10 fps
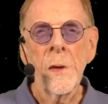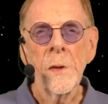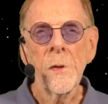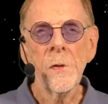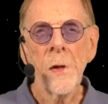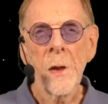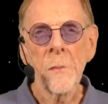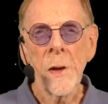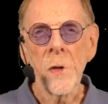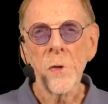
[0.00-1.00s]
In this
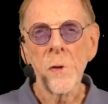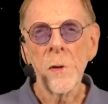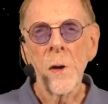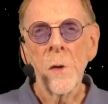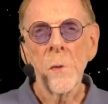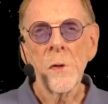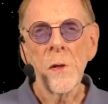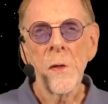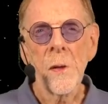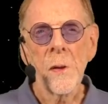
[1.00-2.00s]
animation, we
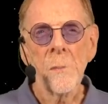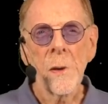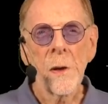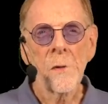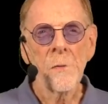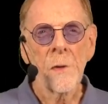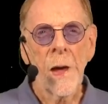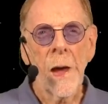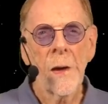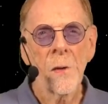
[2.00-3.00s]
see that because of
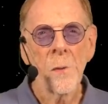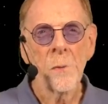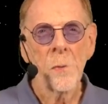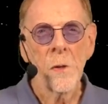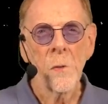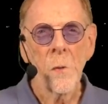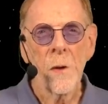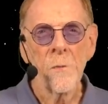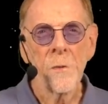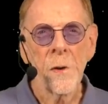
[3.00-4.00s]
the angle between the
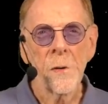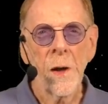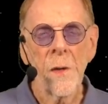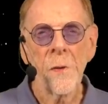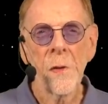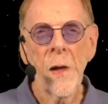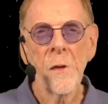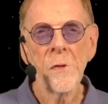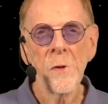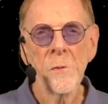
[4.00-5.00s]
wavefront and the
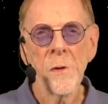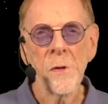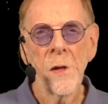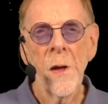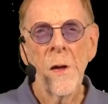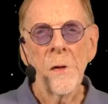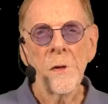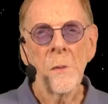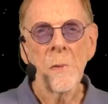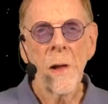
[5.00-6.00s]
glass surface,
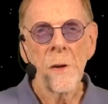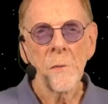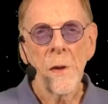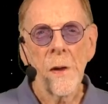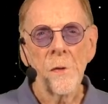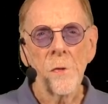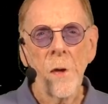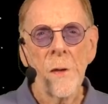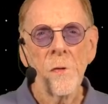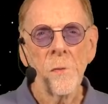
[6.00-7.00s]
some light rays
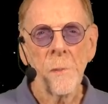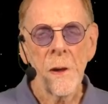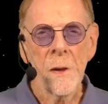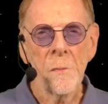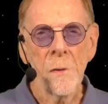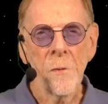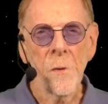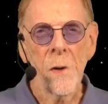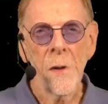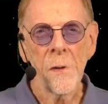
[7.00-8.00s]
change speed
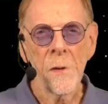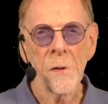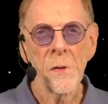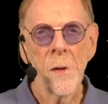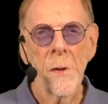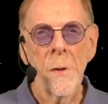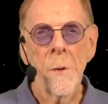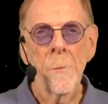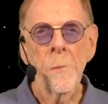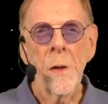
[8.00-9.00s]
before others.
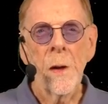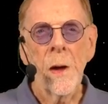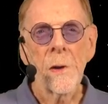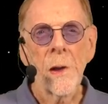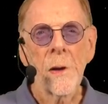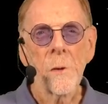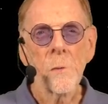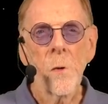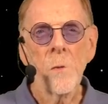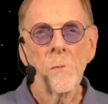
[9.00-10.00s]
And like a
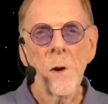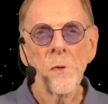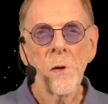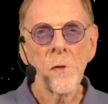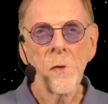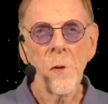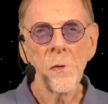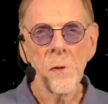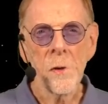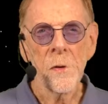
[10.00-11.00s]
row of marching
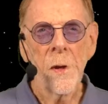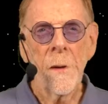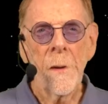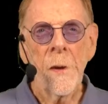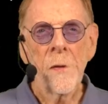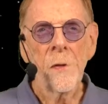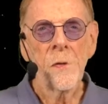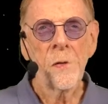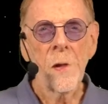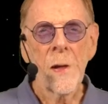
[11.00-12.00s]
soldiers,
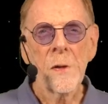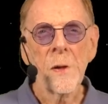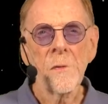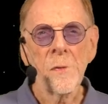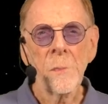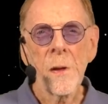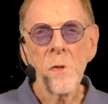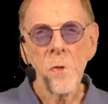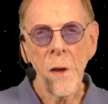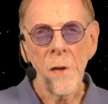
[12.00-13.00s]
this selective
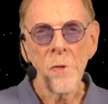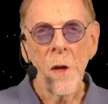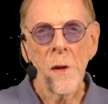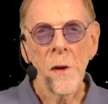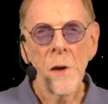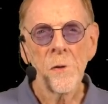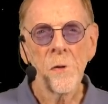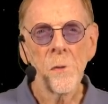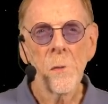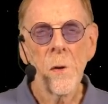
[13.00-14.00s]
speed change
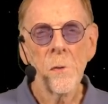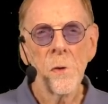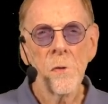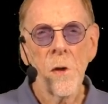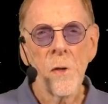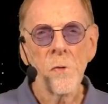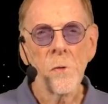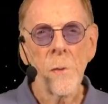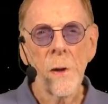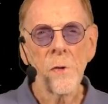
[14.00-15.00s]
causes the row to
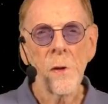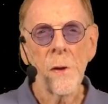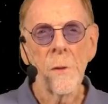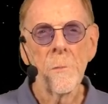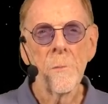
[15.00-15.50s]
change direction.